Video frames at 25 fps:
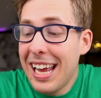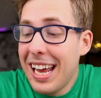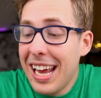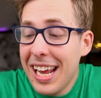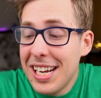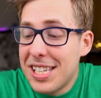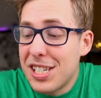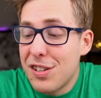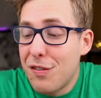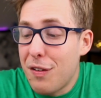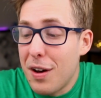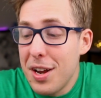
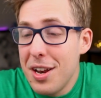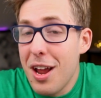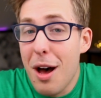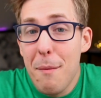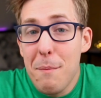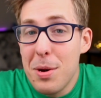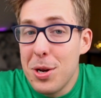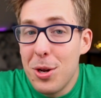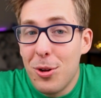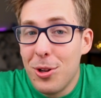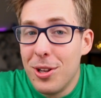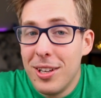It's
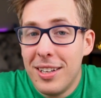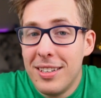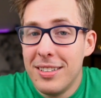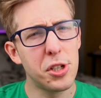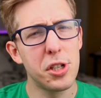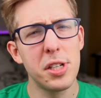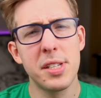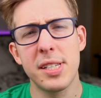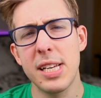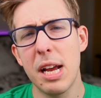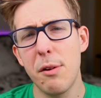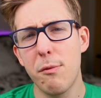phenomenal. But let's
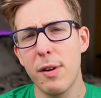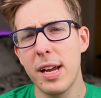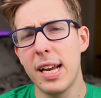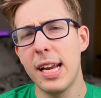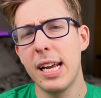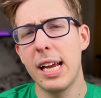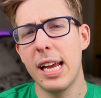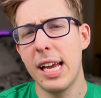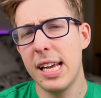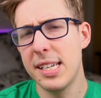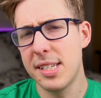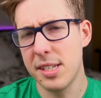just say
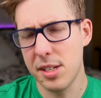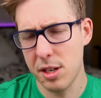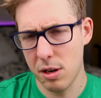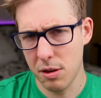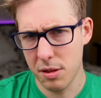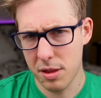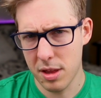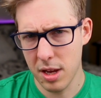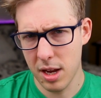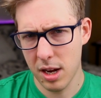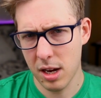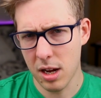reading isn't your
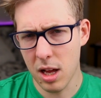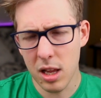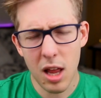thing.